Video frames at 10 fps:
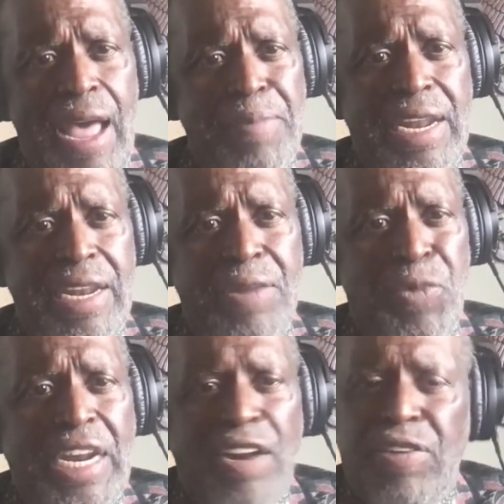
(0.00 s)
I mean,
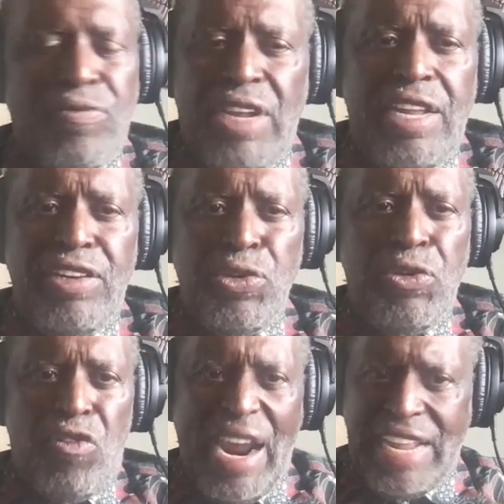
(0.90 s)
we didn't really do
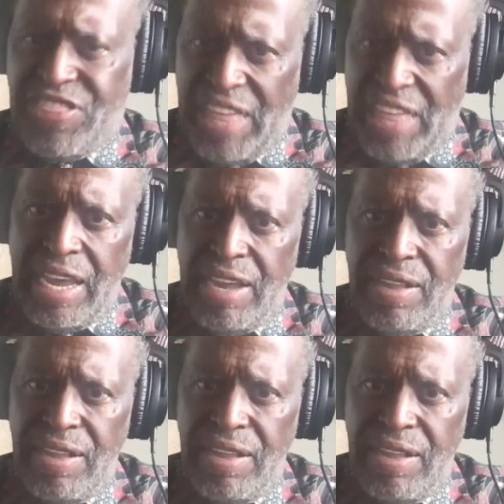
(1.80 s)
the rank thing.